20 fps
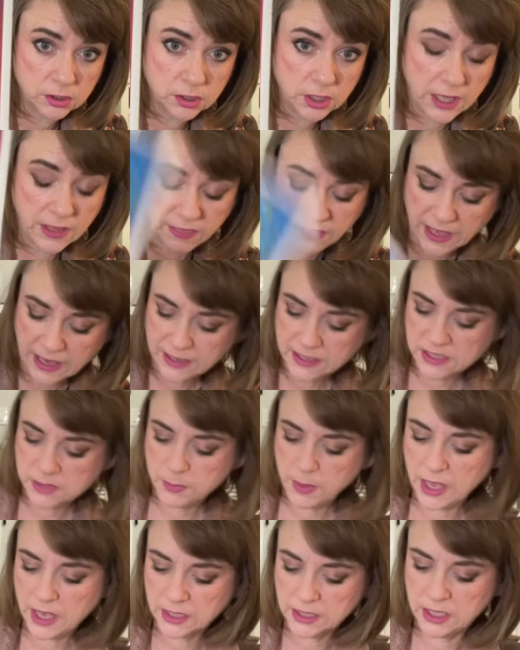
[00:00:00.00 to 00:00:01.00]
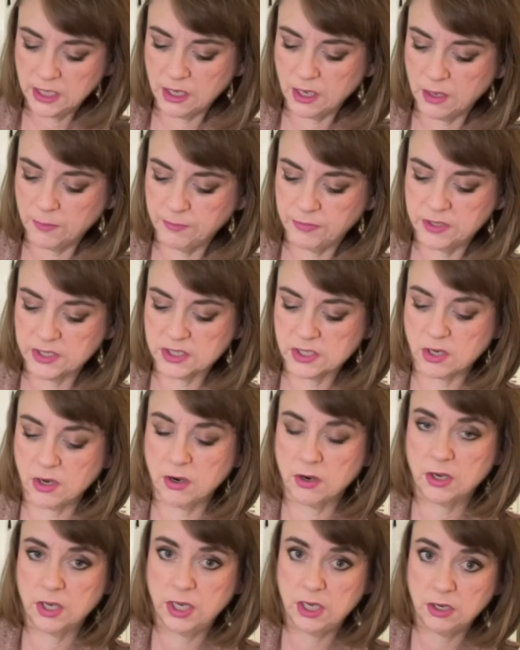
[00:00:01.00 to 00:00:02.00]
And that is backing up this
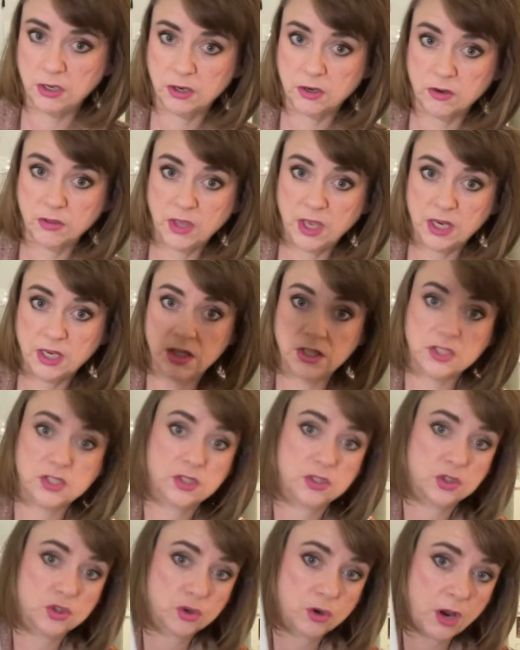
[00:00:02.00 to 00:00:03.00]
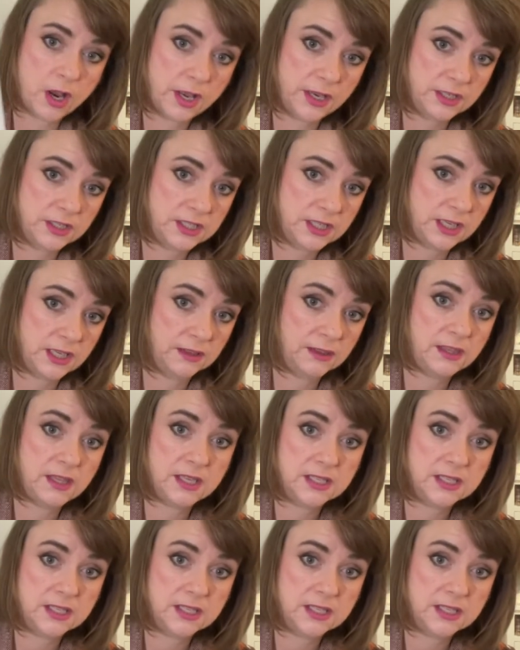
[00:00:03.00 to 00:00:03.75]
card here that is trying to get the